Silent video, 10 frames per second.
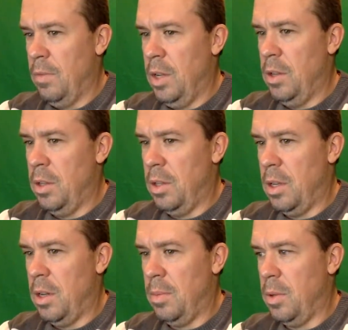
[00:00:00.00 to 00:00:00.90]
Things are
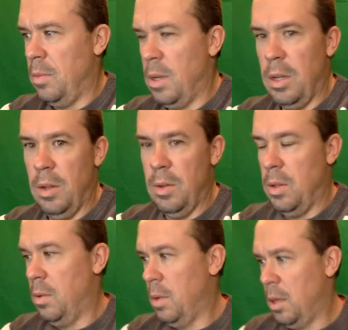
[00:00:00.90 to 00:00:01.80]
set up, so I'm not
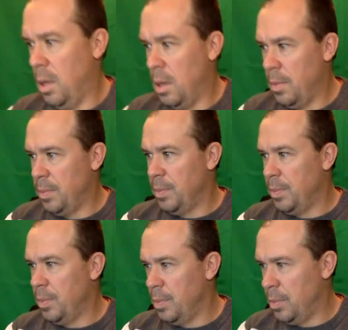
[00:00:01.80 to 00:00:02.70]
used to it yet.
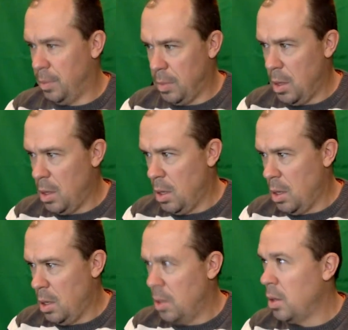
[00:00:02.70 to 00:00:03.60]

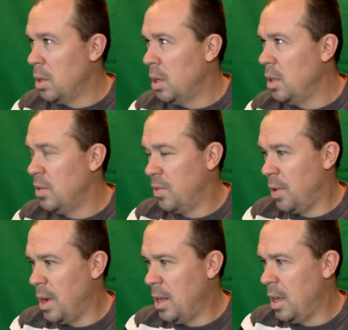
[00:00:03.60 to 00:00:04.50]
So today is
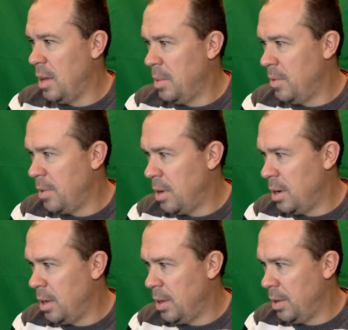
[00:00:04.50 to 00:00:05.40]
Friday. Happy
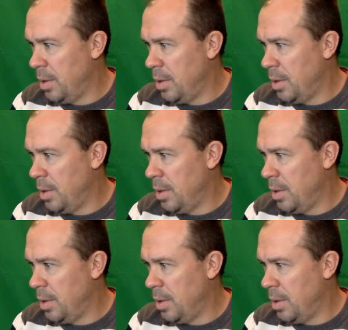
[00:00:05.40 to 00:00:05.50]
Friday.